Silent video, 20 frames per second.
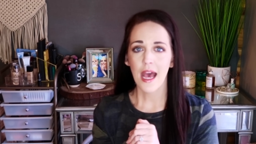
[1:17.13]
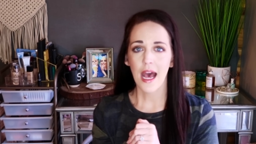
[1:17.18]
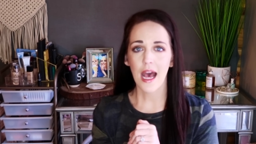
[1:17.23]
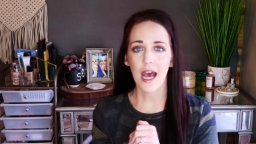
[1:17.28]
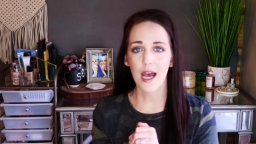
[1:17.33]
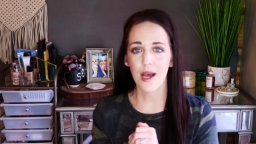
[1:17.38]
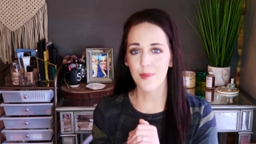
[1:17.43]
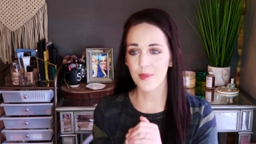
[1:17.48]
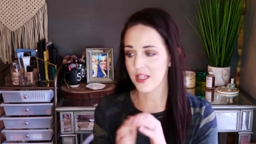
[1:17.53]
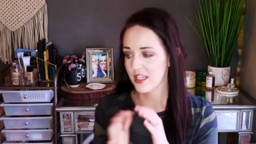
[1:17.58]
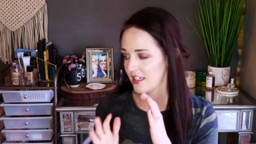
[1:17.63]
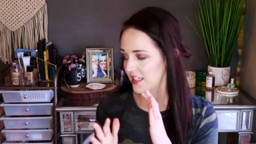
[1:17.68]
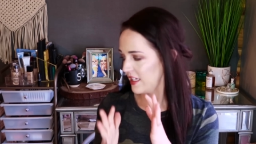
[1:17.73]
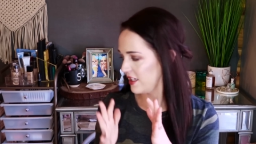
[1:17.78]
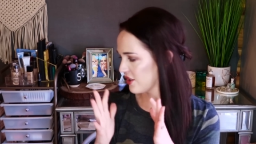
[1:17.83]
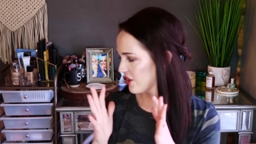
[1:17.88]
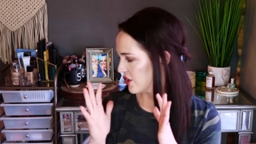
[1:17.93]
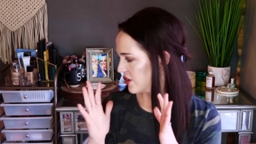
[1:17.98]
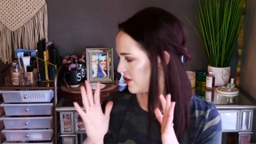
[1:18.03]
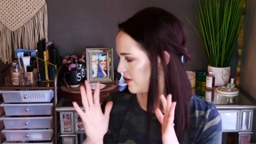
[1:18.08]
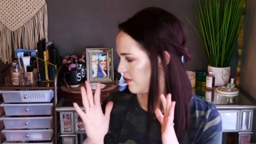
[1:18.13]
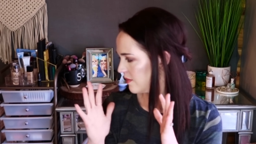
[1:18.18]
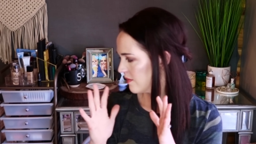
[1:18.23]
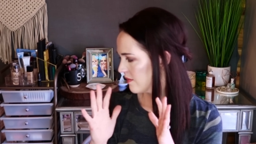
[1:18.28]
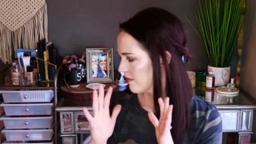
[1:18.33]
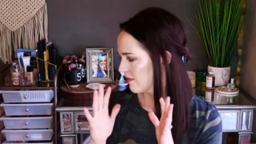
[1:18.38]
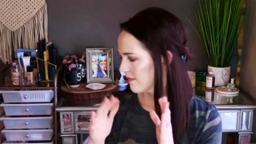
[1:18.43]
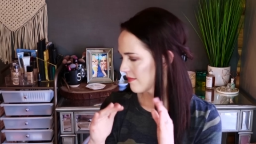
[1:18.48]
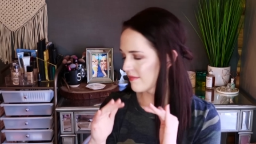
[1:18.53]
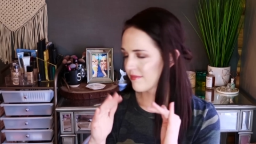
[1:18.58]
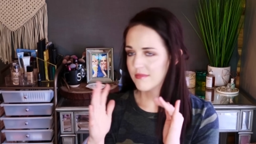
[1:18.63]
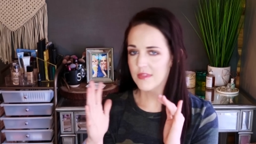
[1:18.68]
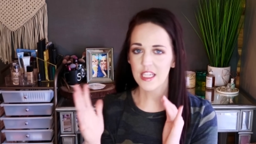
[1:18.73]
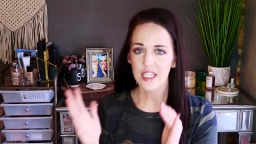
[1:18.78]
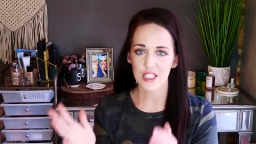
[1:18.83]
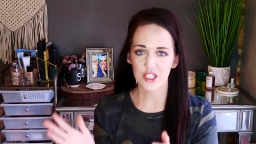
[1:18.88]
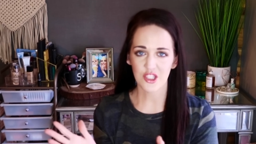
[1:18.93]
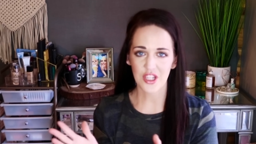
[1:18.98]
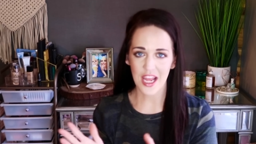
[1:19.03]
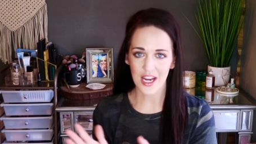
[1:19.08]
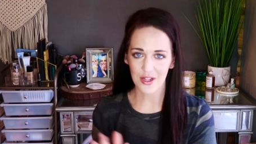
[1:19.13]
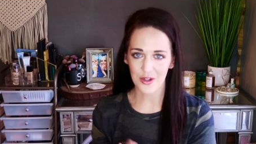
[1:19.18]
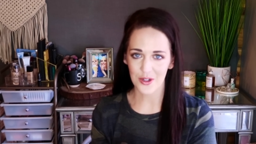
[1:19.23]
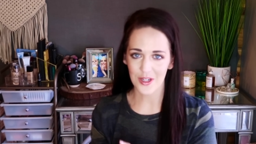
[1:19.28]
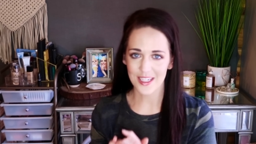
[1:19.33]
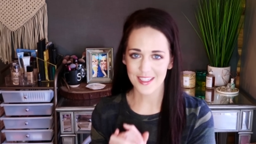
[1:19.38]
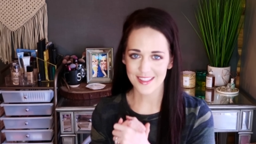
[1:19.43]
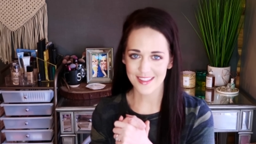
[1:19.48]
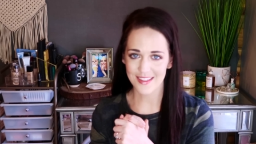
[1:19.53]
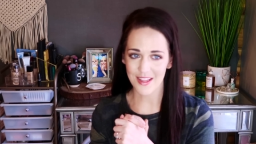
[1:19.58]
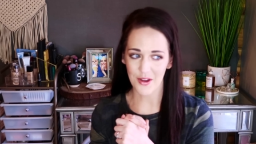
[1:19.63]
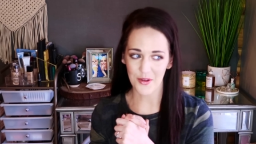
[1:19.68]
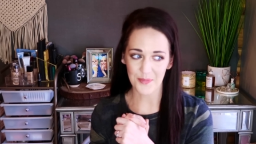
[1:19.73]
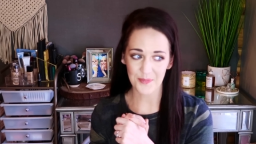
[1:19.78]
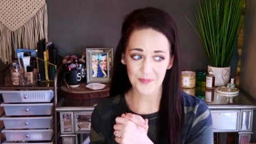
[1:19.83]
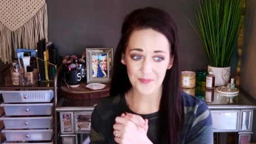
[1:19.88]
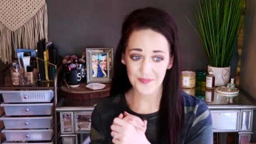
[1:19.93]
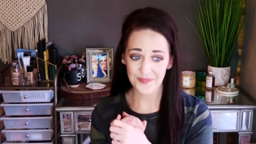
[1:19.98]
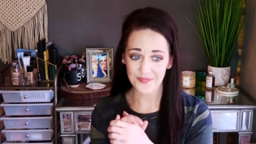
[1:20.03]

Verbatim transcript: um, in each in each category. So